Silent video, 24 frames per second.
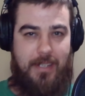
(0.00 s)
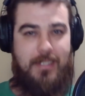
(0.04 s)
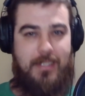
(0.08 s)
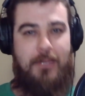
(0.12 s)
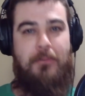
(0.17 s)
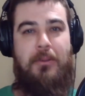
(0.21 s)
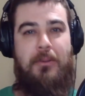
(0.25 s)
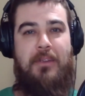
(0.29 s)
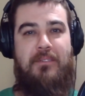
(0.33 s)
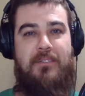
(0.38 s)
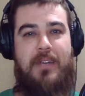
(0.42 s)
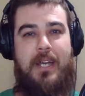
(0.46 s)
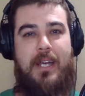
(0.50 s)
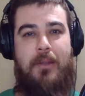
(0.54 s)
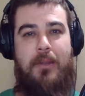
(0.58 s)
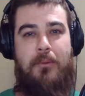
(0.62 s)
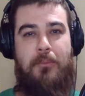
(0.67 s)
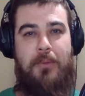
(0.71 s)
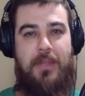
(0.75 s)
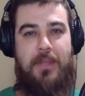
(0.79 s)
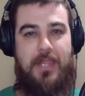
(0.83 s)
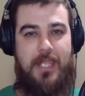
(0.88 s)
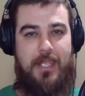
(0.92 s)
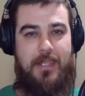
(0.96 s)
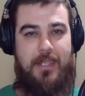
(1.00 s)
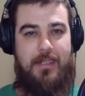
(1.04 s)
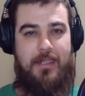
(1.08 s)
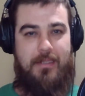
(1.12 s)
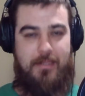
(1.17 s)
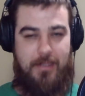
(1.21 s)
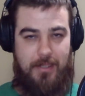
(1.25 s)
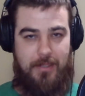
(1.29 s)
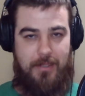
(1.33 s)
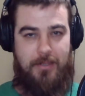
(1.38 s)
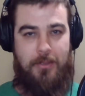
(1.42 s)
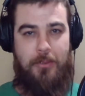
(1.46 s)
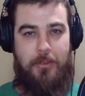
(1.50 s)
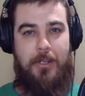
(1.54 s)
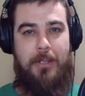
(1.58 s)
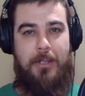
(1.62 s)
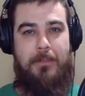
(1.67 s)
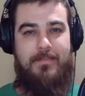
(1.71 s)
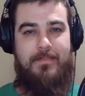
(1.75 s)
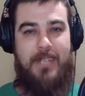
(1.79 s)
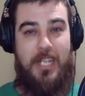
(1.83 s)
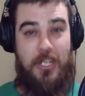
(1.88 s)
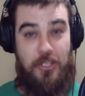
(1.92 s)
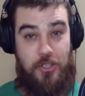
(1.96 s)
that we found within this Discord.
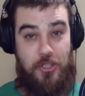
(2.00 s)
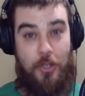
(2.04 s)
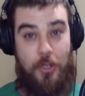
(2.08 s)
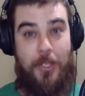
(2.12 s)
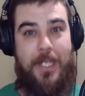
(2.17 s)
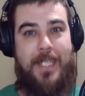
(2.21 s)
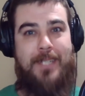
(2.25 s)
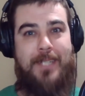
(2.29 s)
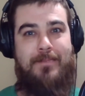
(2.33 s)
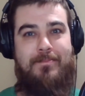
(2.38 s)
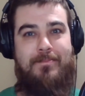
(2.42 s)
Enjoy.